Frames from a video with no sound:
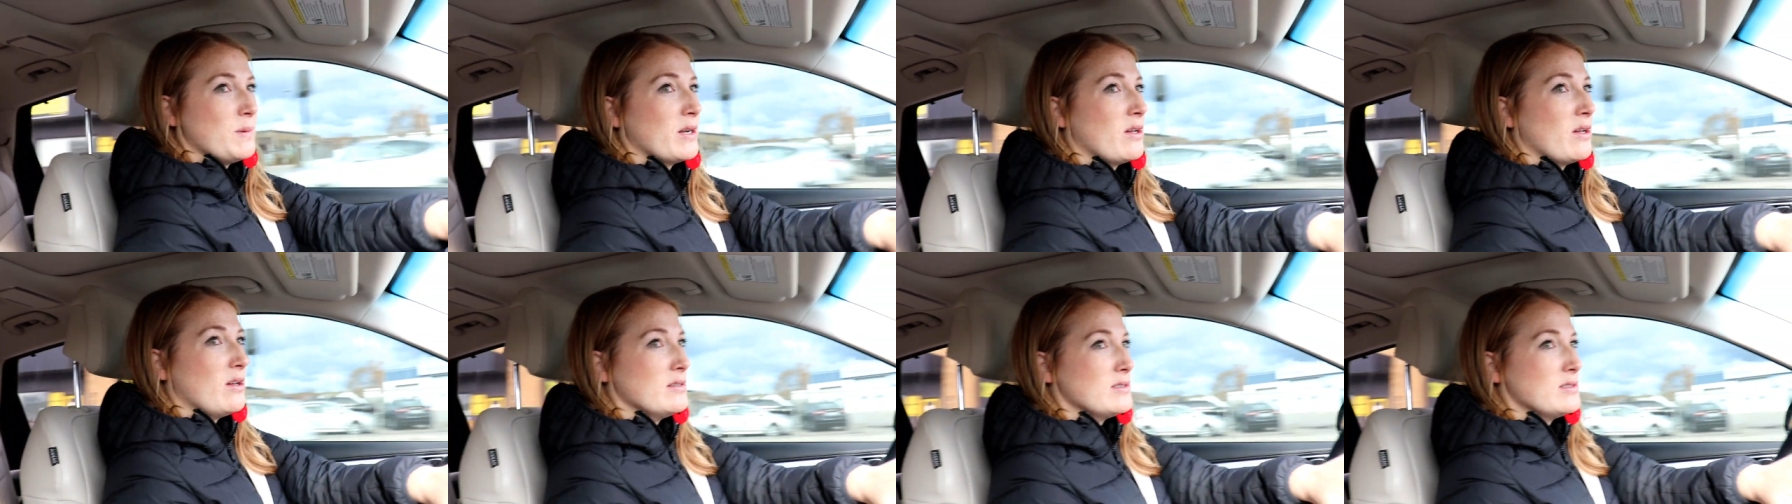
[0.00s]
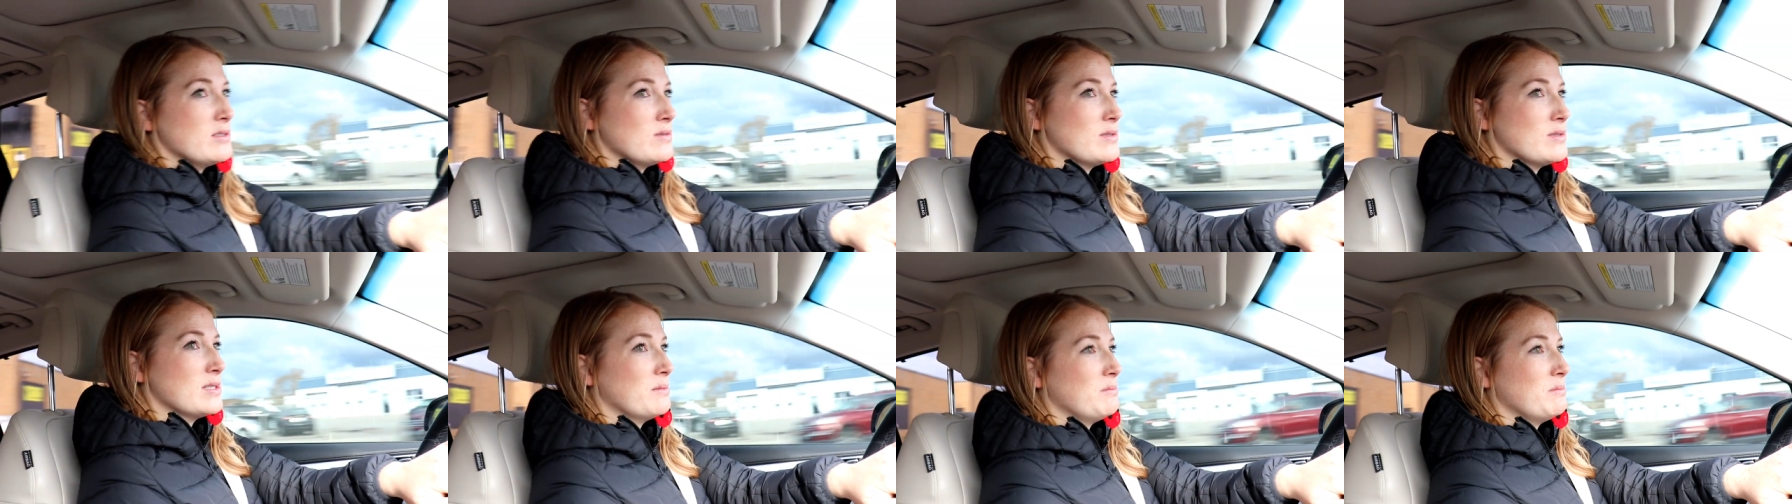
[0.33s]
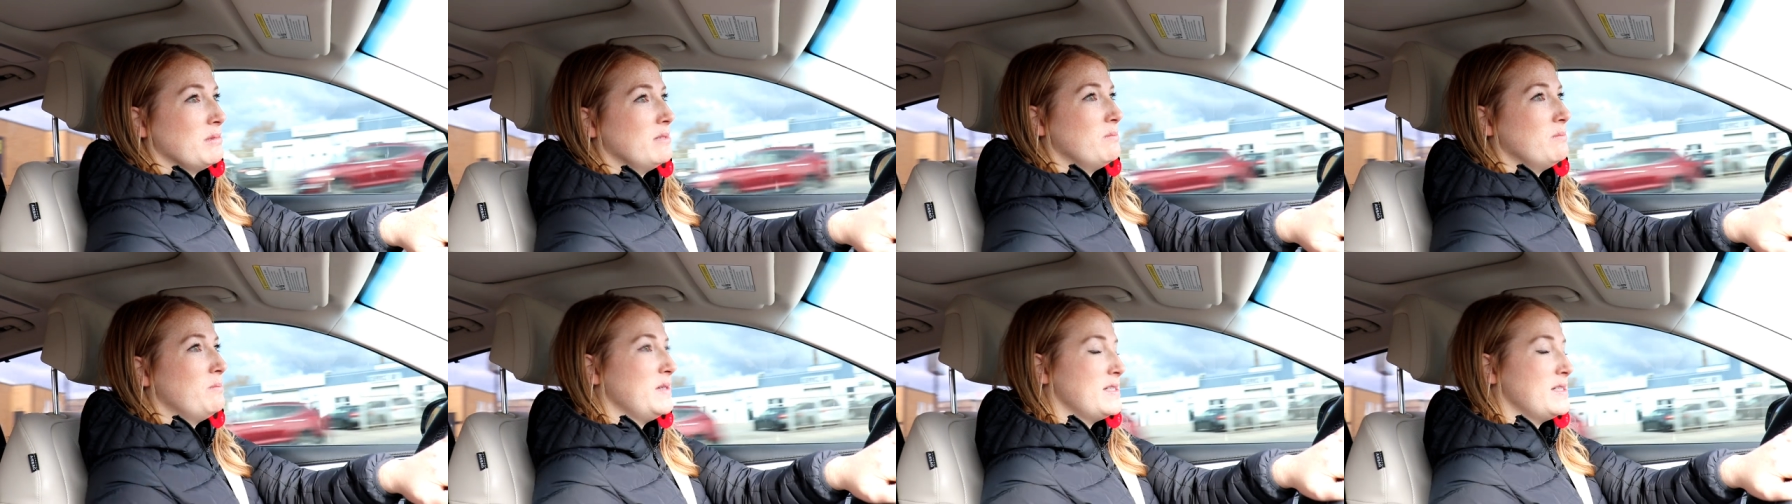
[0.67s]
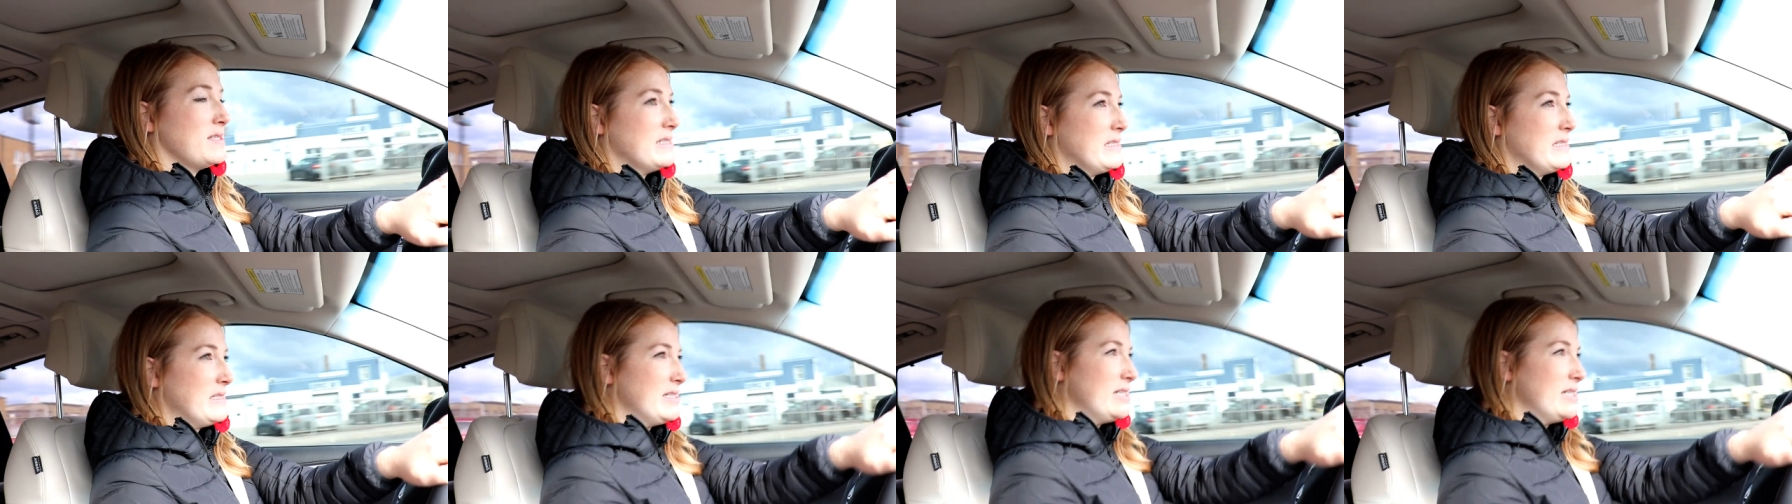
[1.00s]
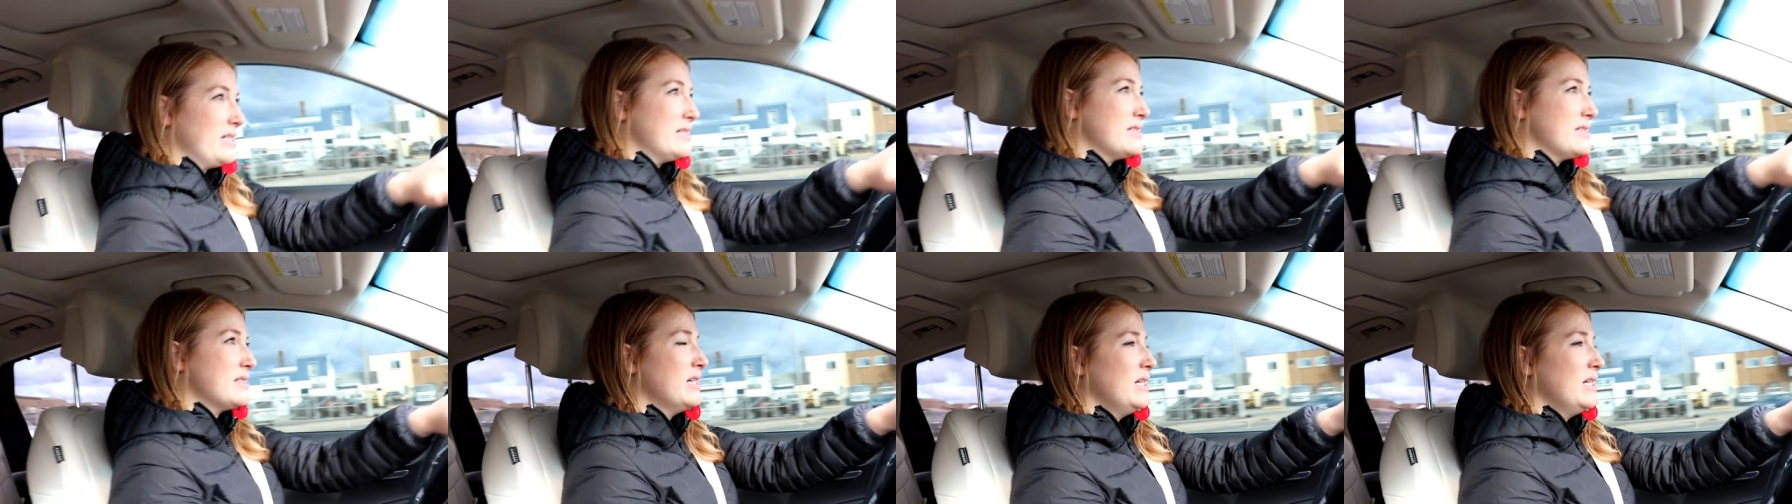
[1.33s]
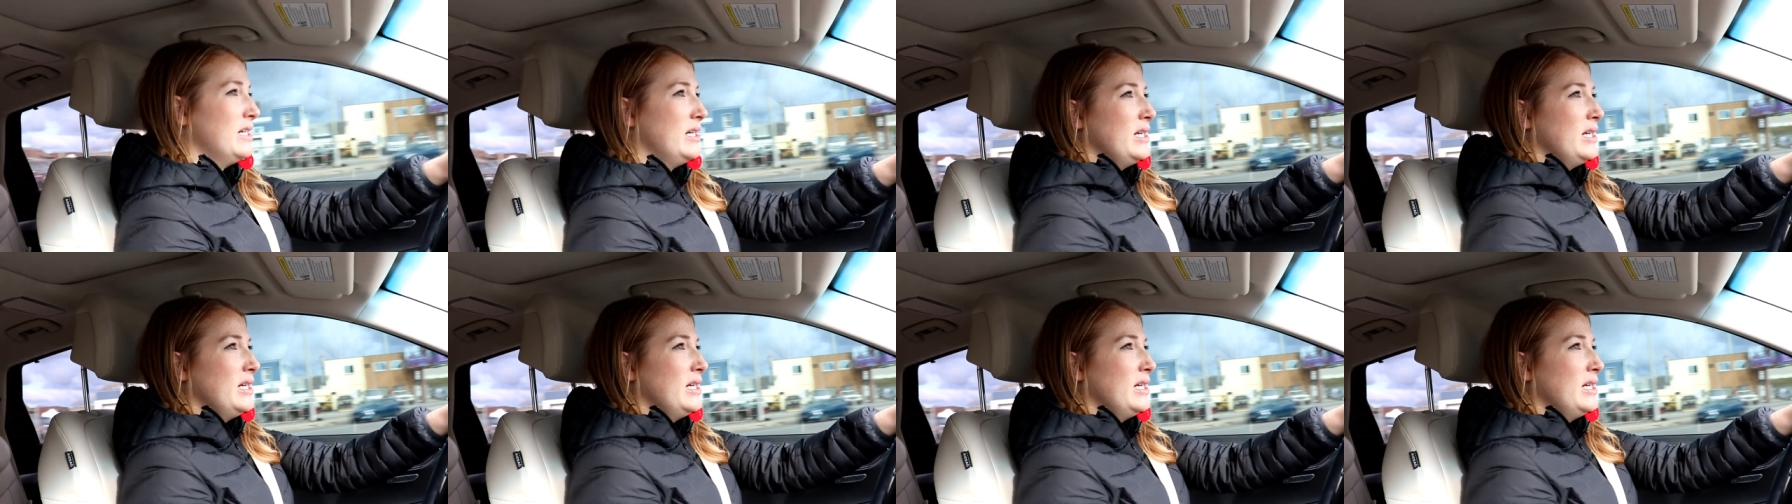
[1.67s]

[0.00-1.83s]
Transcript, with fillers: but also some of the businesses.